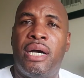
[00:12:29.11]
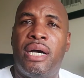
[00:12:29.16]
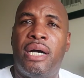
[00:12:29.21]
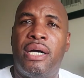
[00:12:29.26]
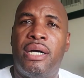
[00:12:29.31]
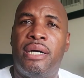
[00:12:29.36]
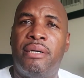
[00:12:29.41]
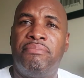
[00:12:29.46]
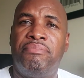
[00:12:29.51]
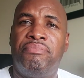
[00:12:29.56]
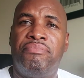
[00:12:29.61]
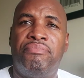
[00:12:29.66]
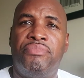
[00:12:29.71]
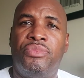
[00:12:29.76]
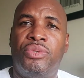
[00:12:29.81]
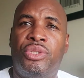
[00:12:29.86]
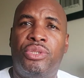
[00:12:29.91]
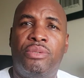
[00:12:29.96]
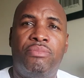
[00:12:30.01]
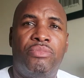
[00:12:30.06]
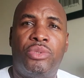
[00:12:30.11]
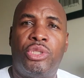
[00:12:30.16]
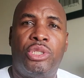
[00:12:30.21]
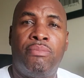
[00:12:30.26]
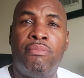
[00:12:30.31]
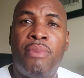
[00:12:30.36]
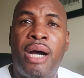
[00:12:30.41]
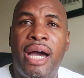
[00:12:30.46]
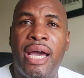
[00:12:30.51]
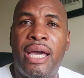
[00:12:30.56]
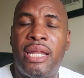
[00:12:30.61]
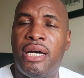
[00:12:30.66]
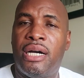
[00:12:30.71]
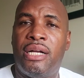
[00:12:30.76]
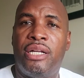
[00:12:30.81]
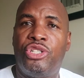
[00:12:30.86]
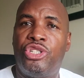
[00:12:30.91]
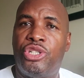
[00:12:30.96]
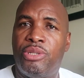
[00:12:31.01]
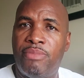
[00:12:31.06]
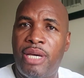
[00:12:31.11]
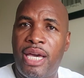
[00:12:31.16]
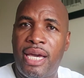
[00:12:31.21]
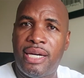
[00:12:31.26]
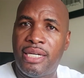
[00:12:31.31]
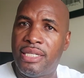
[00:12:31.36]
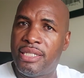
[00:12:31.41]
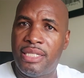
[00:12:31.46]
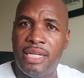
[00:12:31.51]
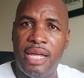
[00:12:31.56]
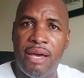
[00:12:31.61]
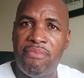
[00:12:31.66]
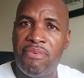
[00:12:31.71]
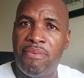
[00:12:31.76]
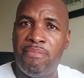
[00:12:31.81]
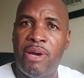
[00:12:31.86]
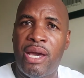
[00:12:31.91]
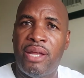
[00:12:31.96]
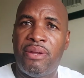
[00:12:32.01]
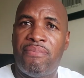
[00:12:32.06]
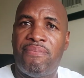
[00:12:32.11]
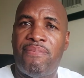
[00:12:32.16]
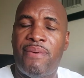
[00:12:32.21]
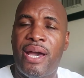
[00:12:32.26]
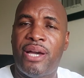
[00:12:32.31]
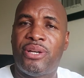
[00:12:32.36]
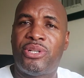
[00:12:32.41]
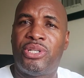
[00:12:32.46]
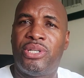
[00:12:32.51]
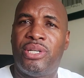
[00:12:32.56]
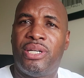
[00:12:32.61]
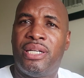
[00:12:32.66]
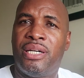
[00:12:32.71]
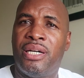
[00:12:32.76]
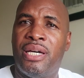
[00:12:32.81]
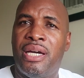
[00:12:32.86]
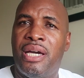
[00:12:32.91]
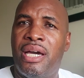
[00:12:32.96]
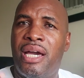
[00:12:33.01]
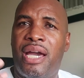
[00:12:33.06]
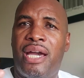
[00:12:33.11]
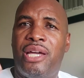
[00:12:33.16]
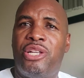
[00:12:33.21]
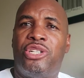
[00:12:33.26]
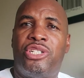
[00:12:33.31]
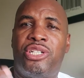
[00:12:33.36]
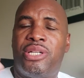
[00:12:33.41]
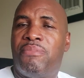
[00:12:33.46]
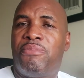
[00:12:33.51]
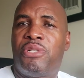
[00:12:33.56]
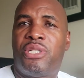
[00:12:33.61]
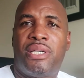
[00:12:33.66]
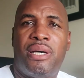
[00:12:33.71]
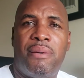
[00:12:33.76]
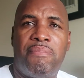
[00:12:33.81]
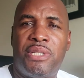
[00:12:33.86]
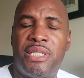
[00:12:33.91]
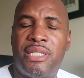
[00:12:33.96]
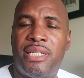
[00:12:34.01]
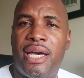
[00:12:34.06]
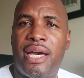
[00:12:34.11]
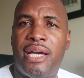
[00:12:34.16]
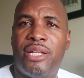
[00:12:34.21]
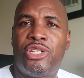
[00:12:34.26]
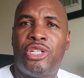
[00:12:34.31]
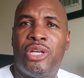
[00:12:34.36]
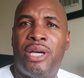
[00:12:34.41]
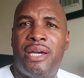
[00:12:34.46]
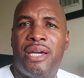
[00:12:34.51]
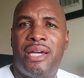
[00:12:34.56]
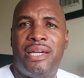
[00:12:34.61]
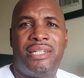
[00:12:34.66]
to my knowledge, Jamaica's never manufactured any such substance.